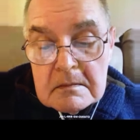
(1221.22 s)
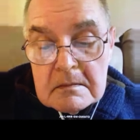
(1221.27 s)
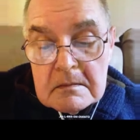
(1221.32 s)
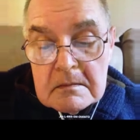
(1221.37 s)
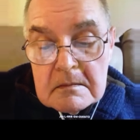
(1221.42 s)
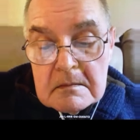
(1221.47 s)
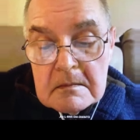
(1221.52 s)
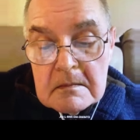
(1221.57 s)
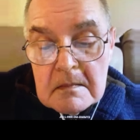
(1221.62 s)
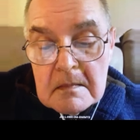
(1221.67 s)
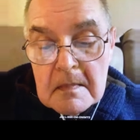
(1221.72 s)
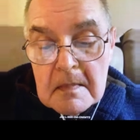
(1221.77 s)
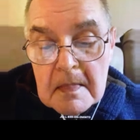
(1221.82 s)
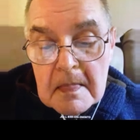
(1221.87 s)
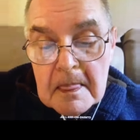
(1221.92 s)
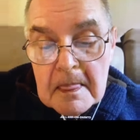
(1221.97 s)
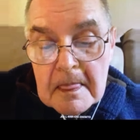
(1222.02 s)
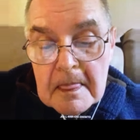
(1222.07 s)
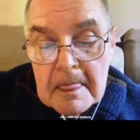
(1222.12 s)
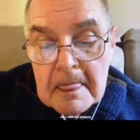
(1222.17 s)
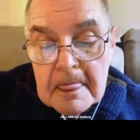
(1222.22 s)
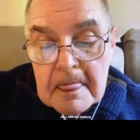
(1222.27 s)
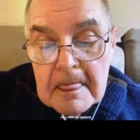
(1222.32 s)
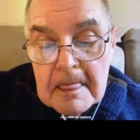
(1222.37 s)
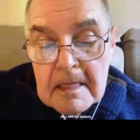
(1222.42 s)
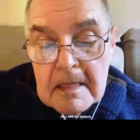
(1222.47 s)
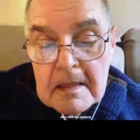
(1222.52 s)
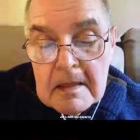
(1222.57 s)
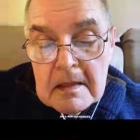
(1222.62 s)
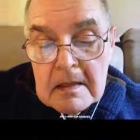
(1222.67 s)

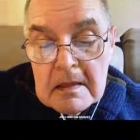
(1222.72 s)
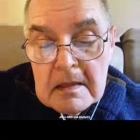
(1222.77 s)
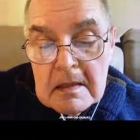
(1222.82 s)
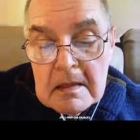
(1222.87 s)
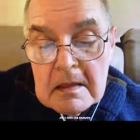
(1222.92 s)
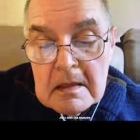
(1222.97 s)
No one is speaking in this clip.